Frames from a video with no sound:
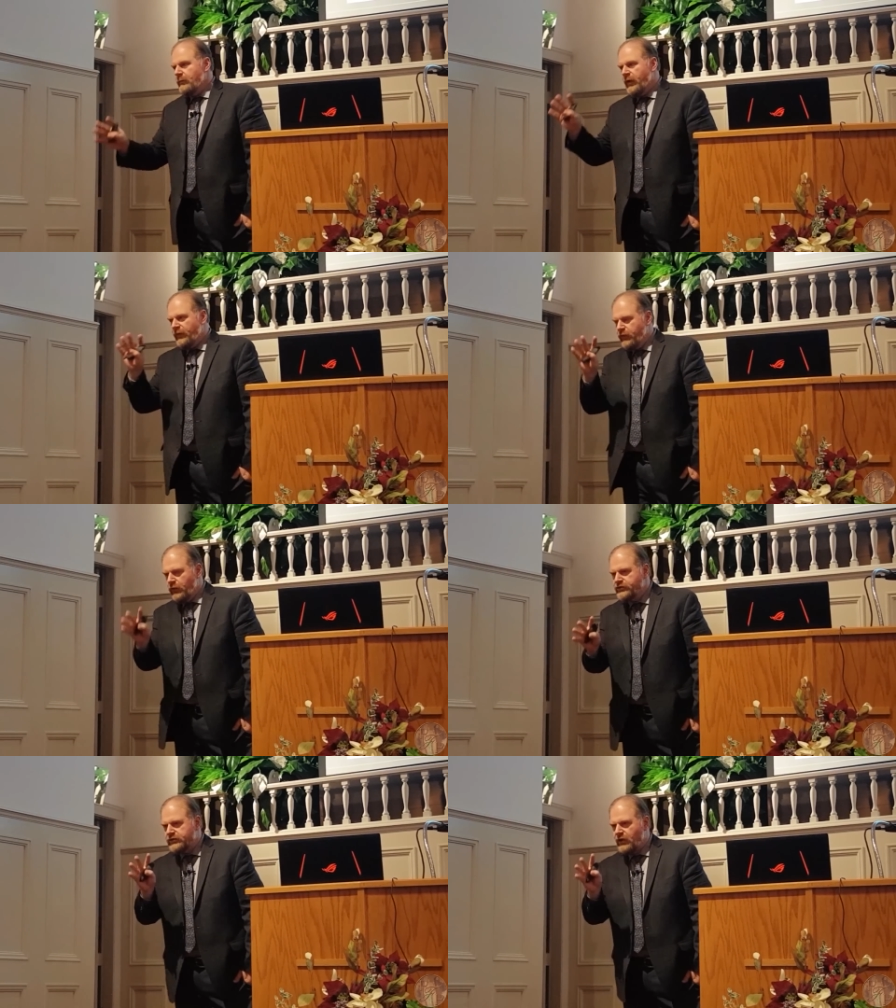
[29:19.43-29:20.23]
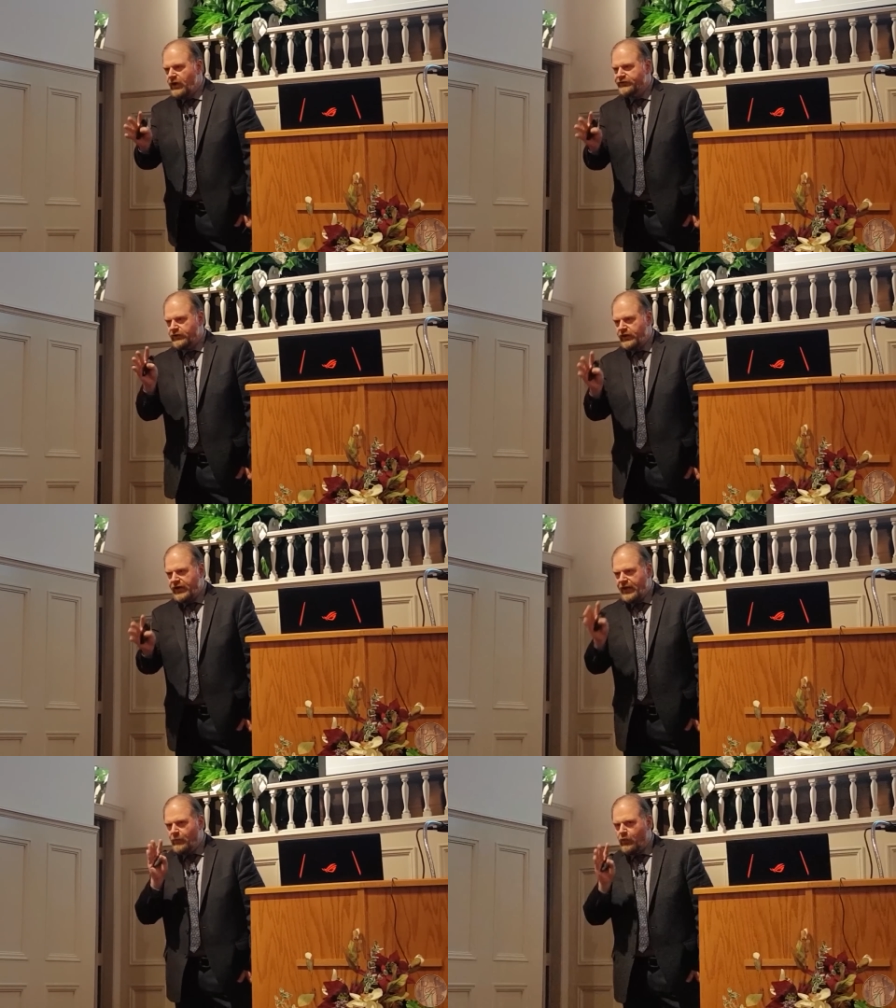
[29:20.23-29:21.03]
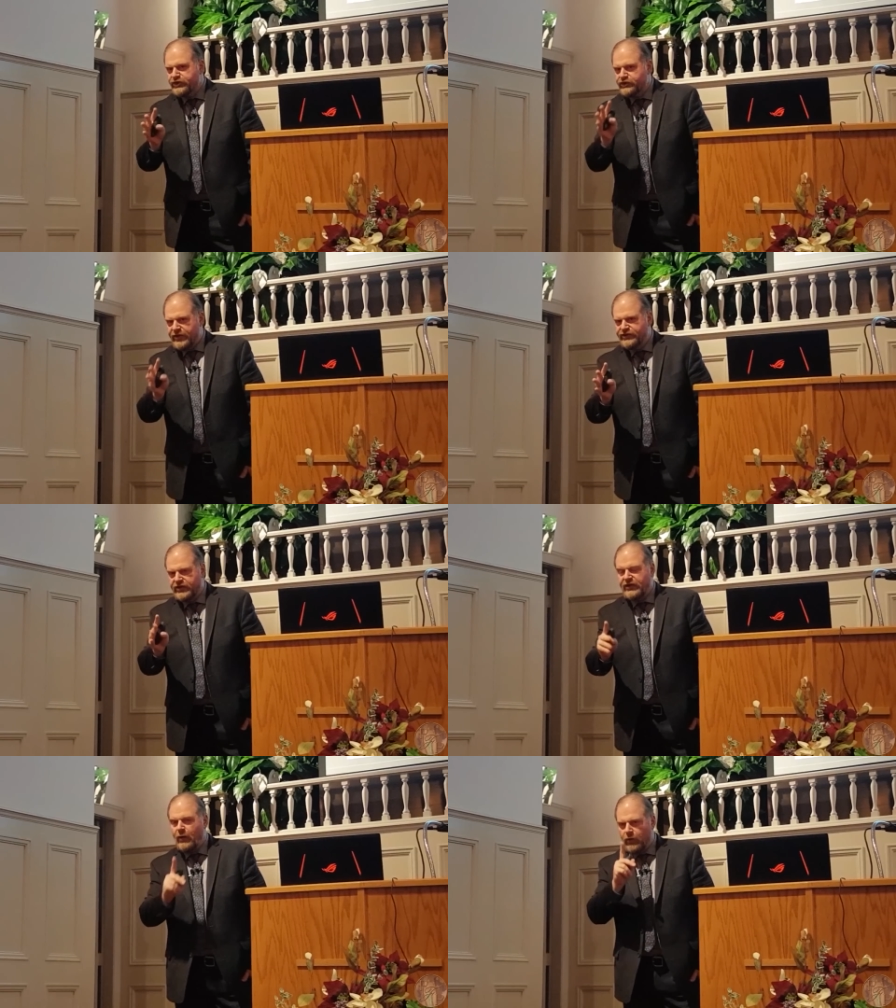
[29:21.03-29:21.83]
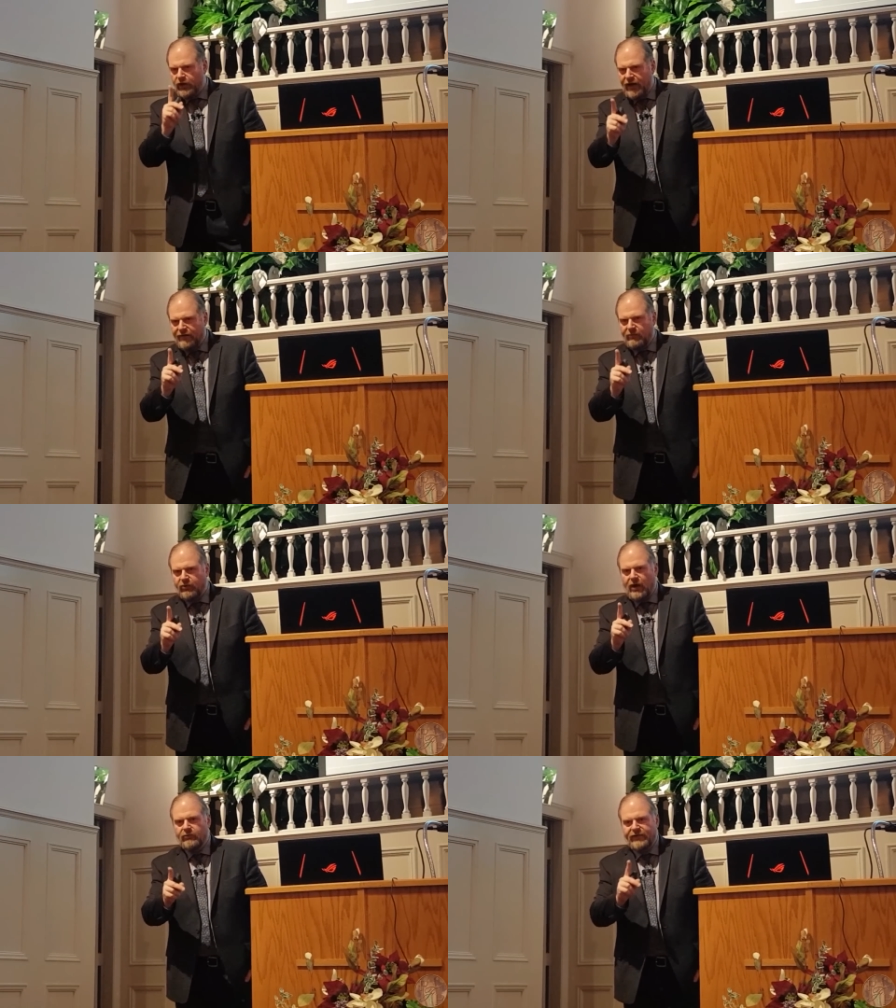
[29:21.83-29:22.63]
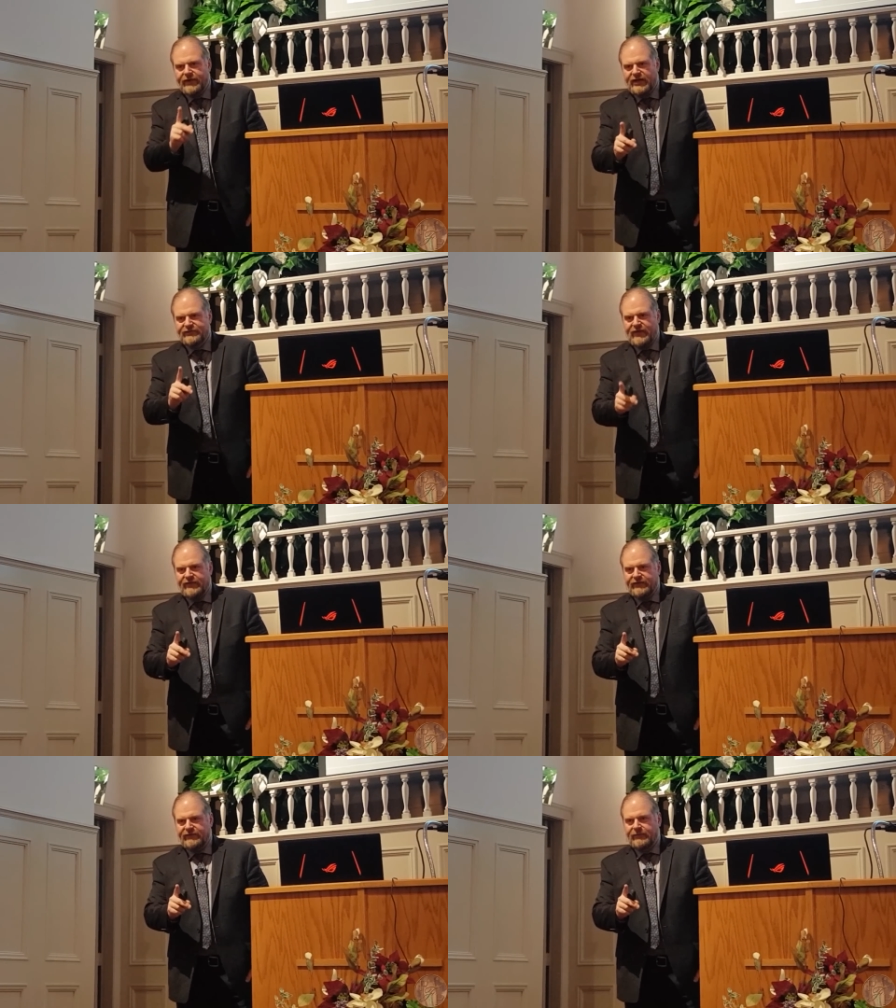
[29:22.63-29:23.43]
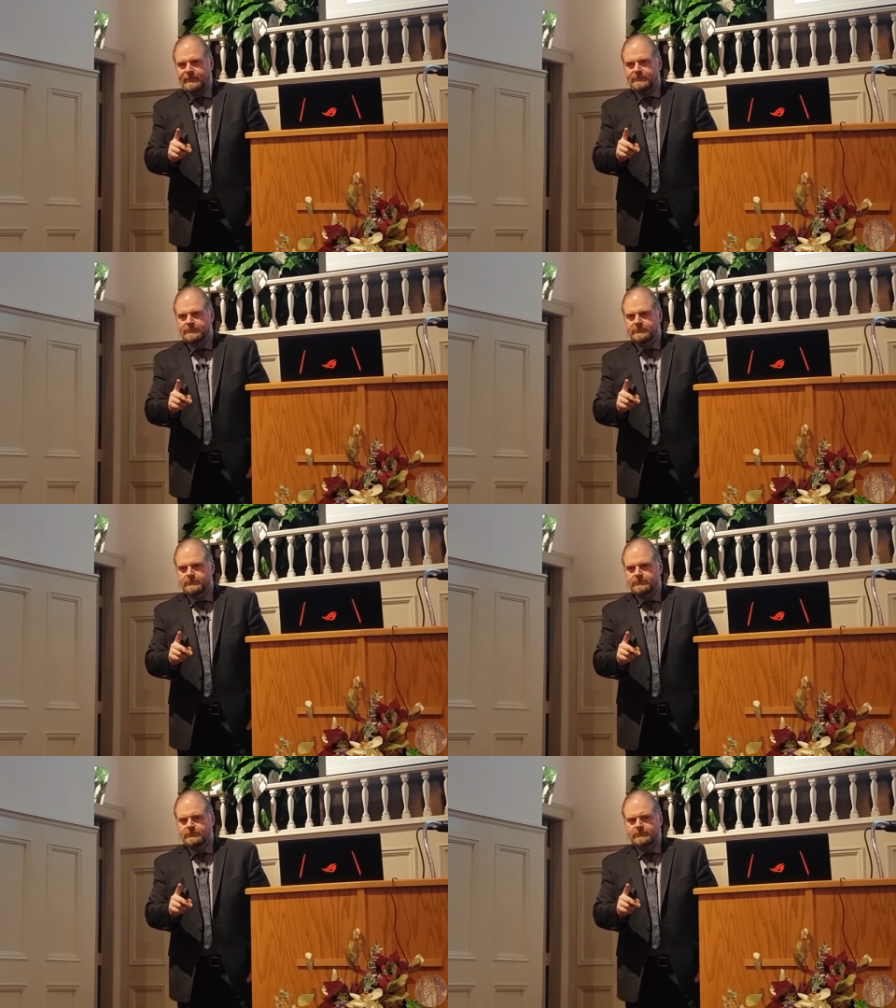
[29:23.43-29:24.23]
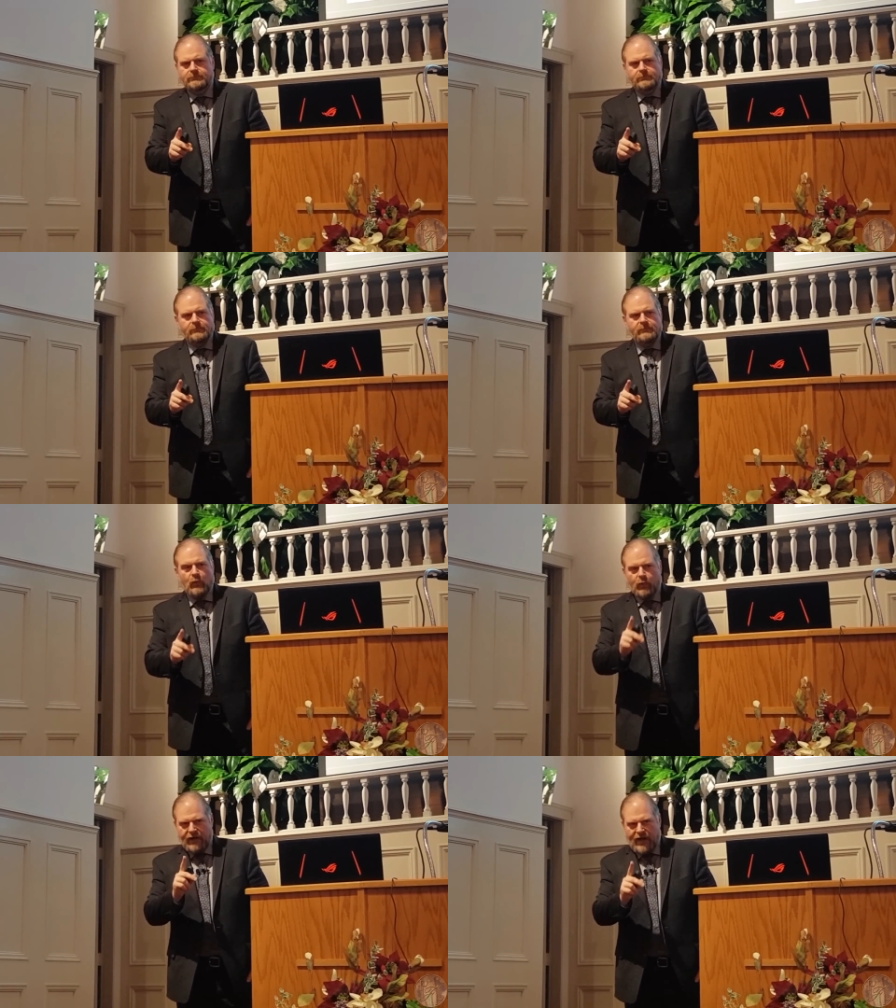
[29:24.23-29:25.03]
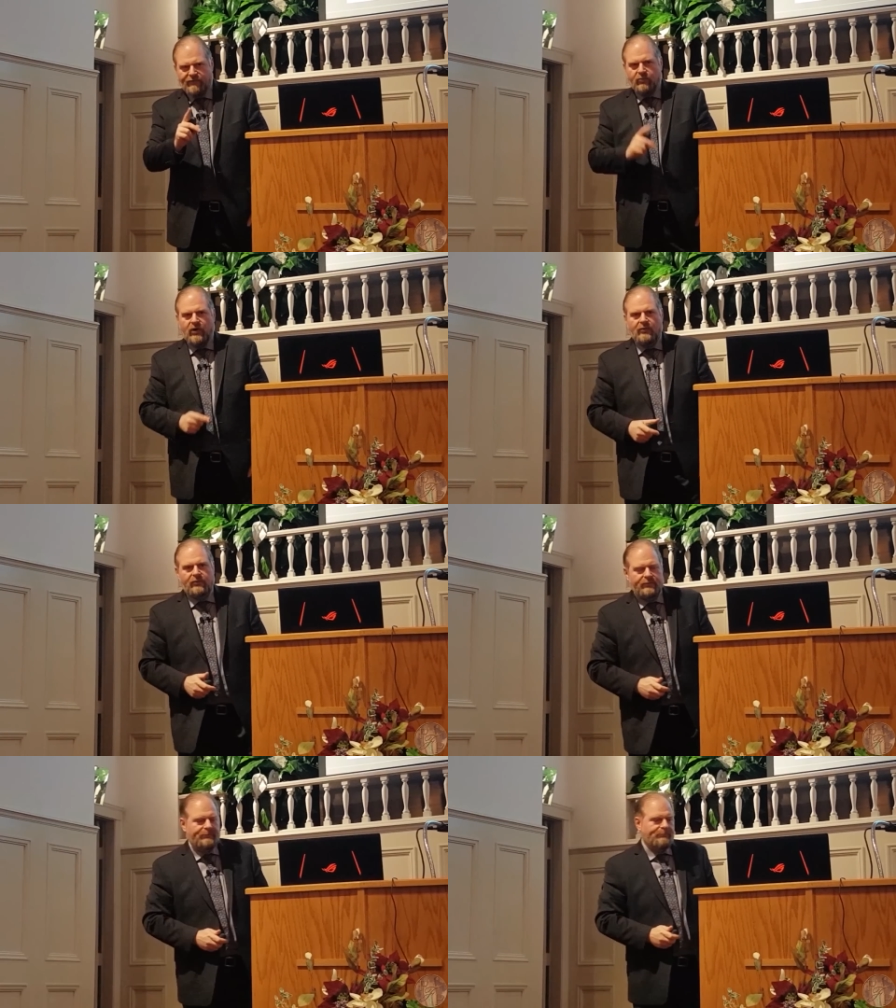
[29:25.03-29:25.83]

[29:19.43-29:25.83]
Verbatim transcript: But those laws are going to get more stringent, and we're going to have a problem with the next phases. We're going to have a problem.